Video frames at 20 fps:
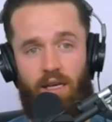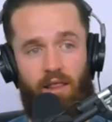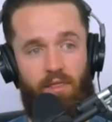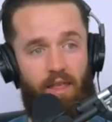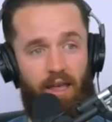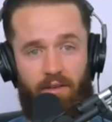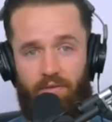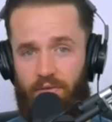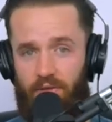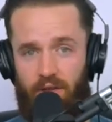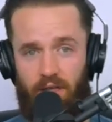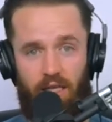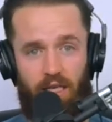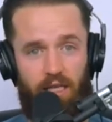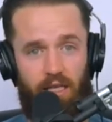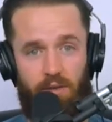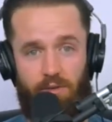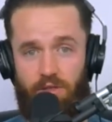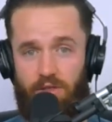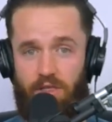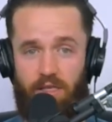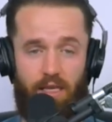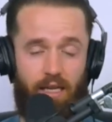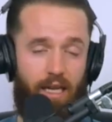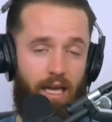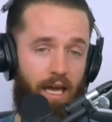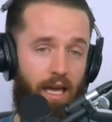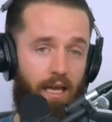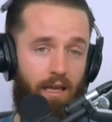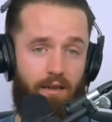Thankfully, he's just like,
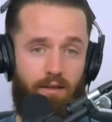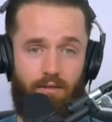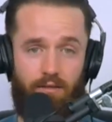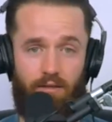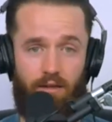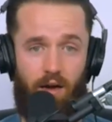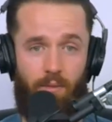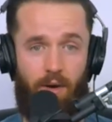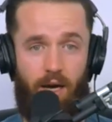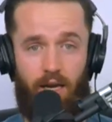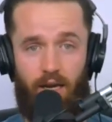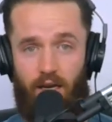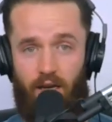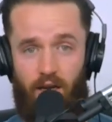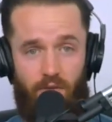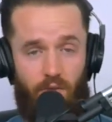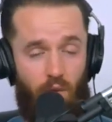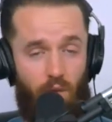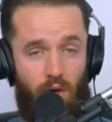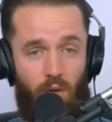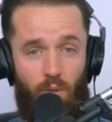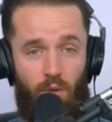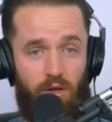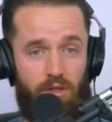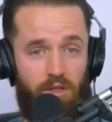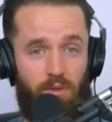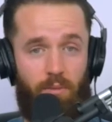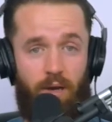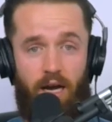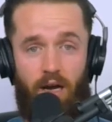hey, come on in if you want to work
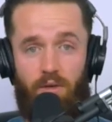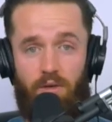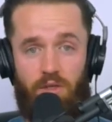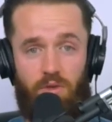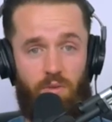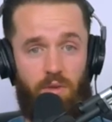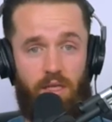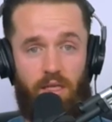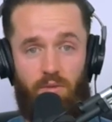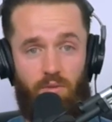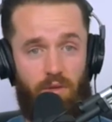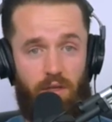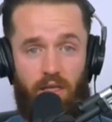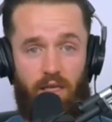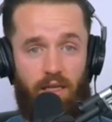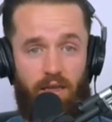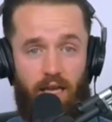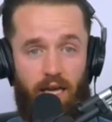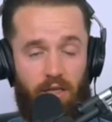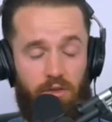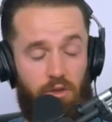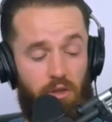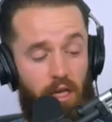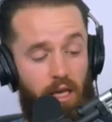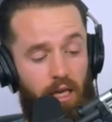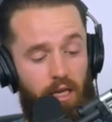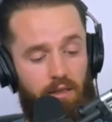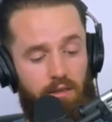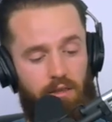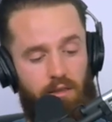some hours. We need the extra
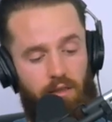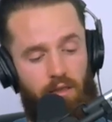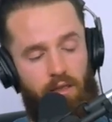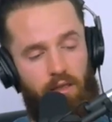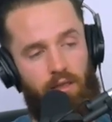hands.